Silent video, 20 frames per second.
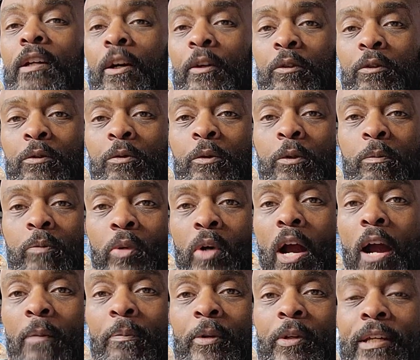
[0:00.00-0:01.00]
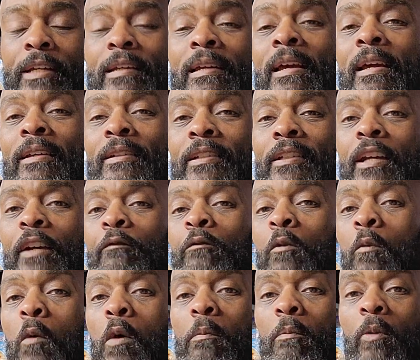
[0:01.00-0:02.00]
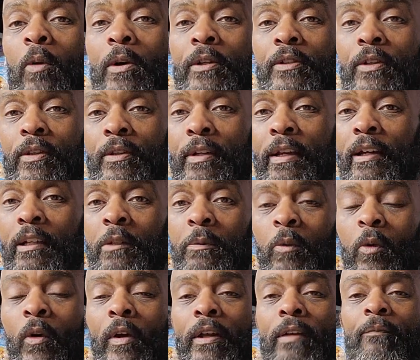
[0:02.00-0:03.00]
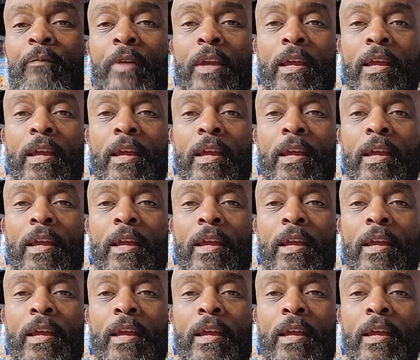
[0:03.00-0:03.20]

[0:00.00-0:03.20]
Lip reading: cut through property to get from one point to the next point.